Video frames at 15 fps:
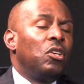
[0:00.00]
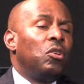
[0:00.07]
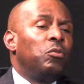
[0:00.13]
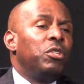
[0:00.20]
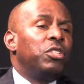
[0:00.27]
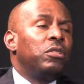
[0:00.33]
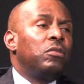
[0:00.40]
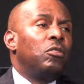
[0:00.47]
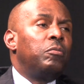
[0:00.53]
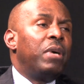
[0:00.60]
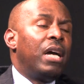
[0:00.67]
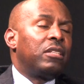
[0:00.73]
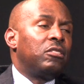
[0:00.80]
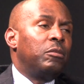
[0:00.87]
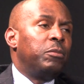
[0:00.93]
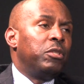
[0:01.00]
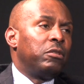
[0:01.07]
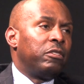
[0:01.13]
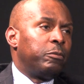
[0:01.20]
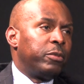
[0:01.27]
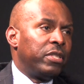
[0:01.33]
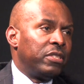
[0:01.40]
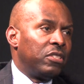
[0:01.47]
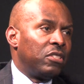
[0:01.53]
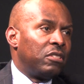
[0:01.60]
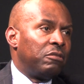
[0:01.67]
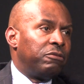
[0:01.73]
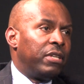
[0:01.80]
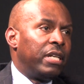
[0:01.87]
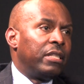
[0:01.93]
we should go back to the Bureau of Prisons to
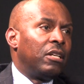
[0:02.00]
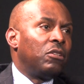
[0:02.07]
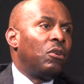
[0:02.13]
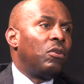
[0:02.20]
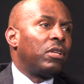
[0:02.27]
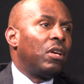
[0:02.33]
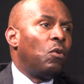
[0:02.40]
find out, okay,